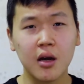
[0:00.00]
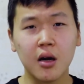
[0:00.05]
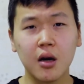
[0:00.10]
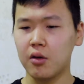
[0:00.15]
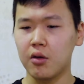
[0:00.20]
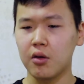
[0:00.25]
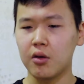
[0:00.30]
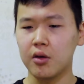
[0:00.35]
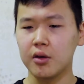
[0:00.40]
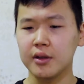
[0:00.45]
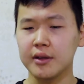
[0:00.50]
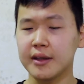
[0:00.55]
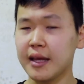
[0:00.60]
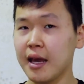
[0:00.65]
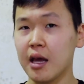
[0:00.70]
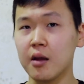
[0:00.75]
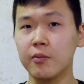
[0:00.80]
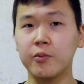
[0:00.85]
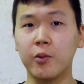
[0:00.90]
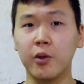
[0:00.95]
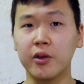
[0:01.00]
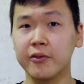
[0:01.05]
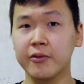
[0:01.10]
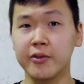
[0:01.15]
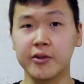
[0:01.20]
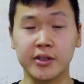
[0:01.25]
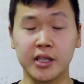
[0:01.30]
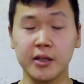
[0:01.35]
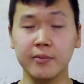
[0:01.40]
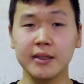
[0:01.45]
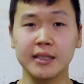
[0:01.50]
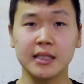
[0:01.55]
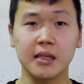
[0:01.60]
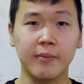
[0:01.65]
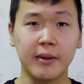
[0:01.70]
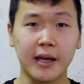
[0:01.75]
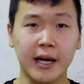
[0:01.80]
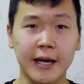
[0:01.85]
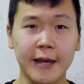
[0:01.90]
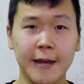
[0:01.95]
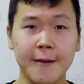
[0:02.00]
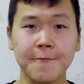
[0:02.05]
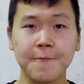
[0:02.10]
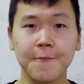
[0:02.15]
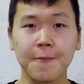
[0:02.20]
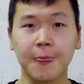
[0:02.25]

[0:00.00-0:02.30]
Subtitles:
or they help one of your siblings apply,